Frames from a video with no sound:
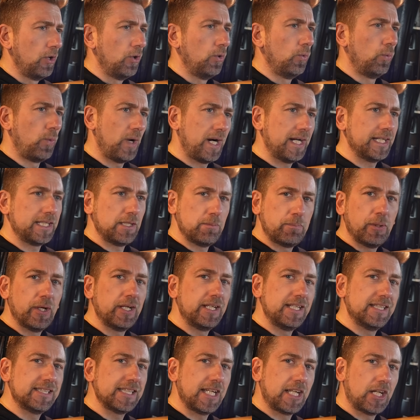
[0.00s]
Why are you putting
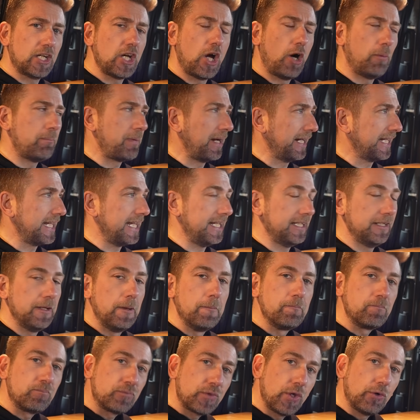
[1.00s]
your sink and hob back in?
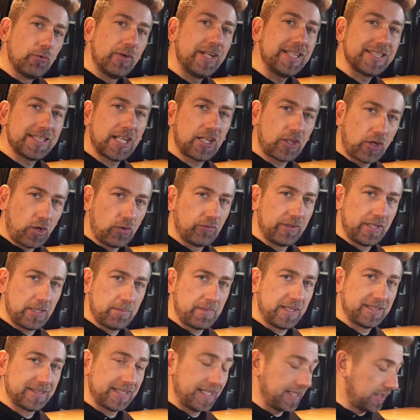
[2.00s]
The reason I got rid of
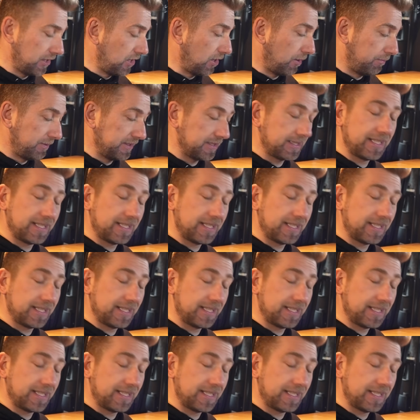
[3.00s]
my sink and hob is